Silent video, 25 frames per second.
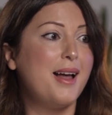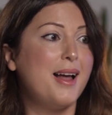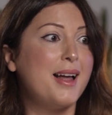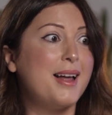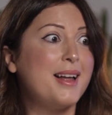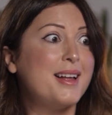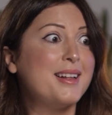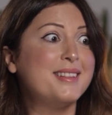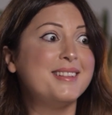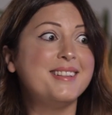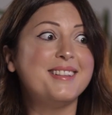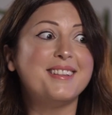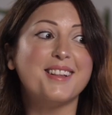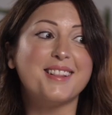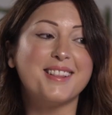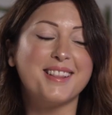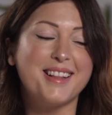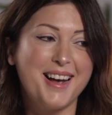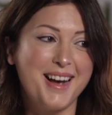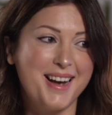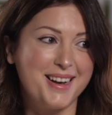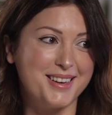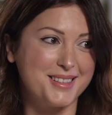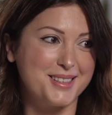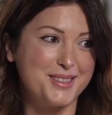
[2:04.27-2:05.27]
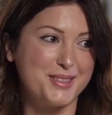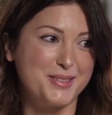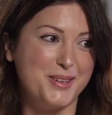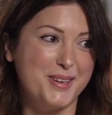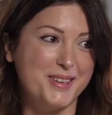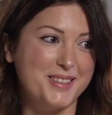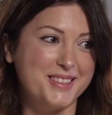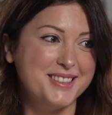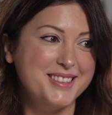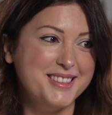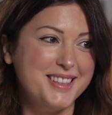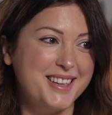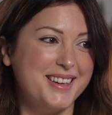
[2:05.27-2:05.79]
And the last
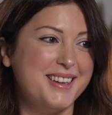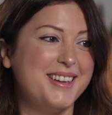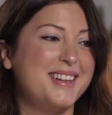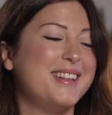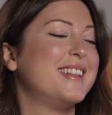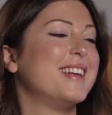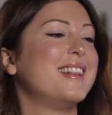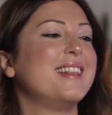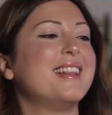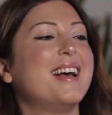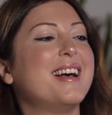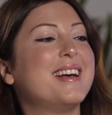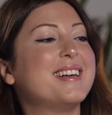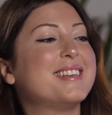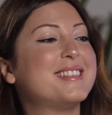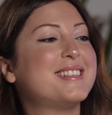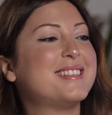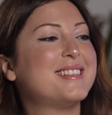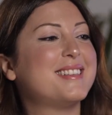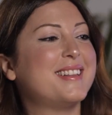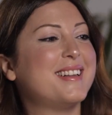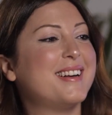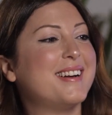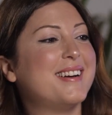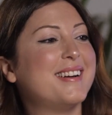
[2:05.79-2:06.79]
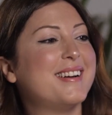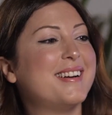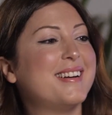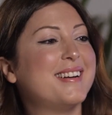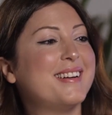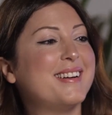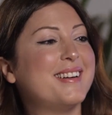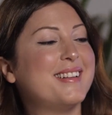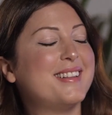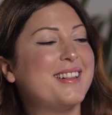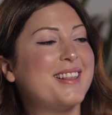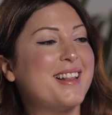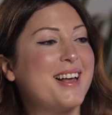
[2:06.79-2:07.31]
one, the last
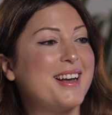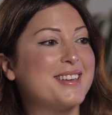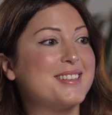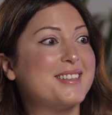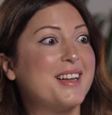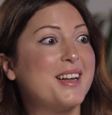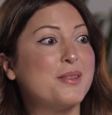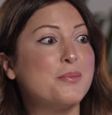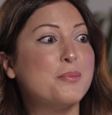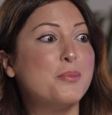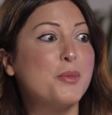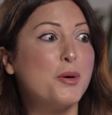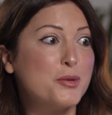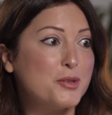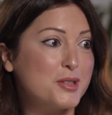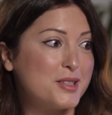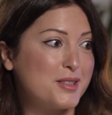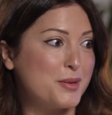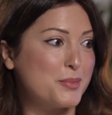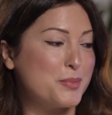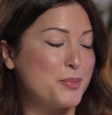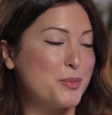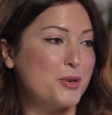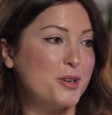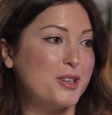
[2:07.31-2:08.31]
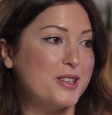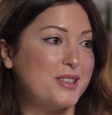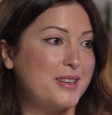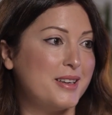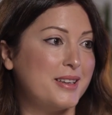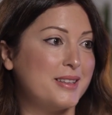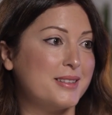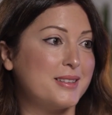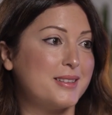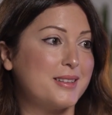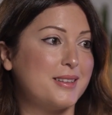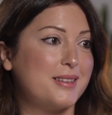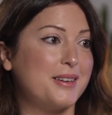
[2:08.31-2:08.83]
and most
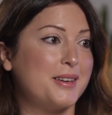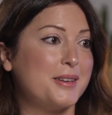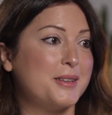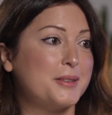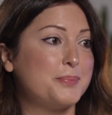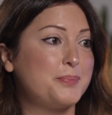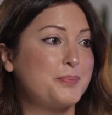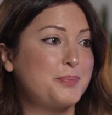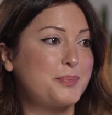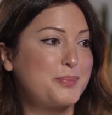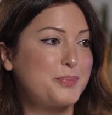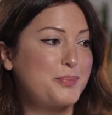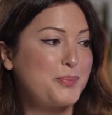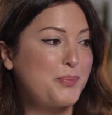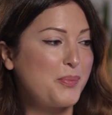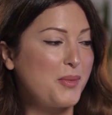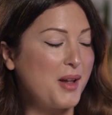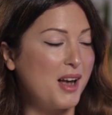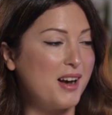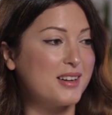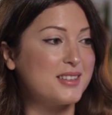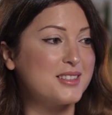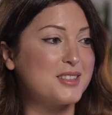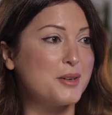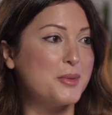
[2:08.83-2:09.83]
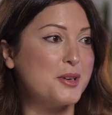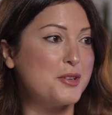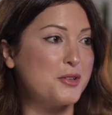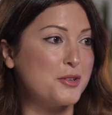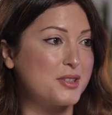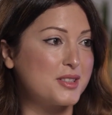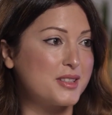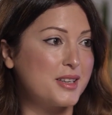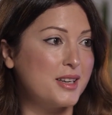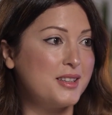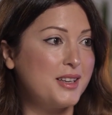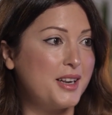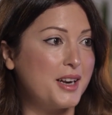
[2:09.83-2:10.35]
important item in
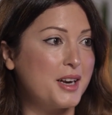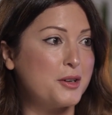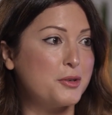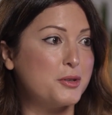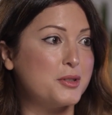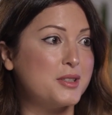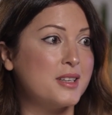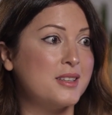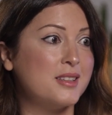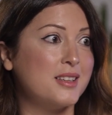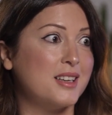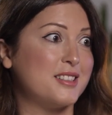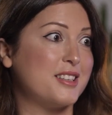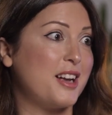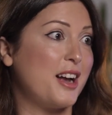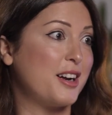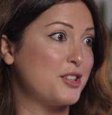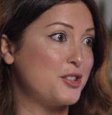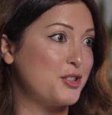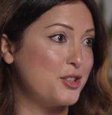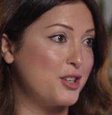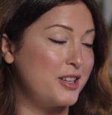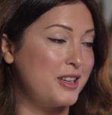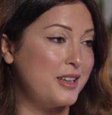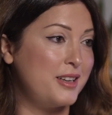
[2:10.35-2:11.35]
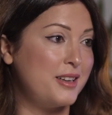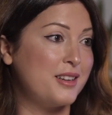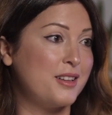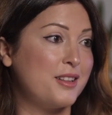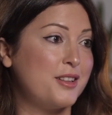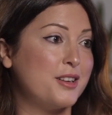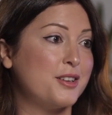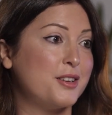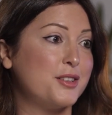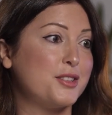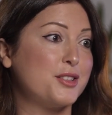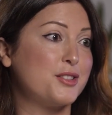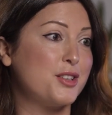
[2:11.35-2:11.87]
your skincare routine is actually
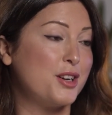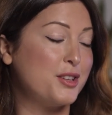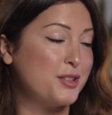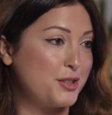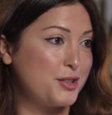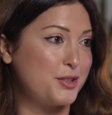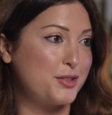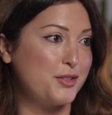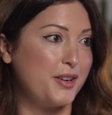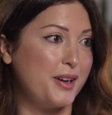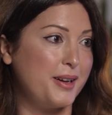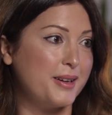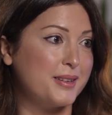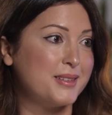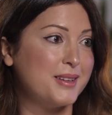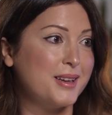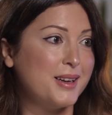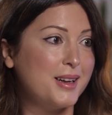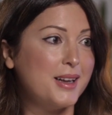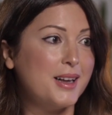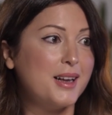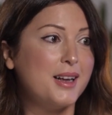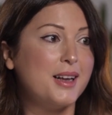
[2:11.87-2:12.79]
the sunscreen.